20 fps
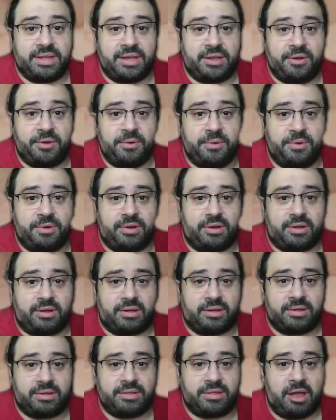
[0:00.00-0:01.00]

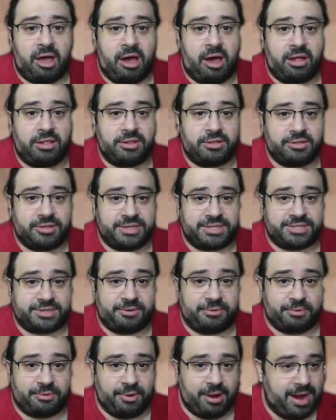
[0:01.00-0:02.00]
cool. The holo looks
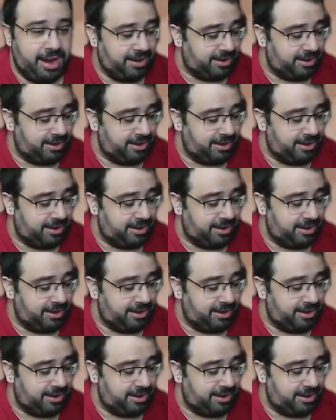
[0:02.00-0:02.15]
great